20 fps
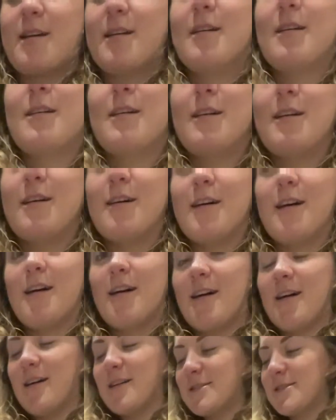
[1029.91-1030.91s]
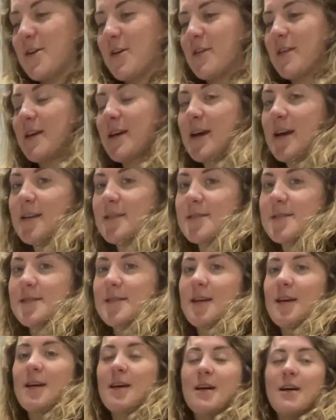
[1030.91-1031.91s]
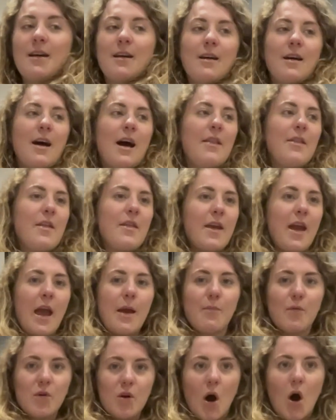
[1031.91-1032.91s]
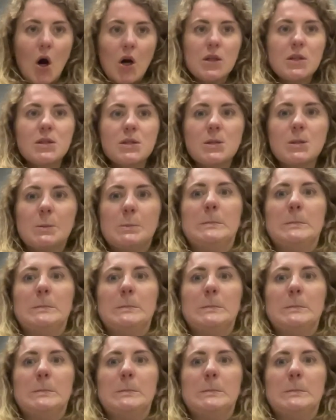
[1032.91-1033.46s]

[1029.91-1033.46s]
So this, and then the apricots.